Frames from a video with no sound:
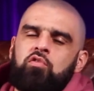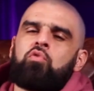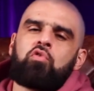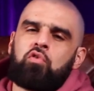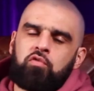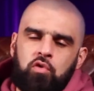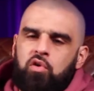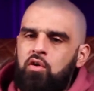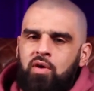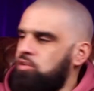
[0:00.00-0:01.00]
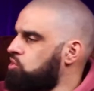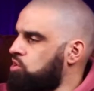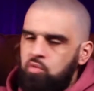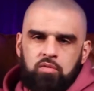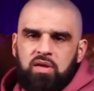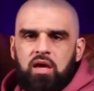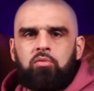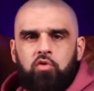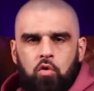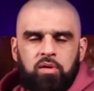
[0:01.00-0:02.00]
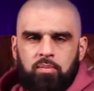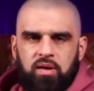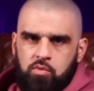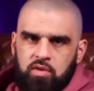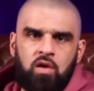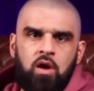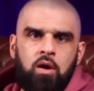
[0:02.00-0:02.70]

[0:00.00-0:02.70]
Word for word: you were floating around, you wouldn't be able to open up anyways.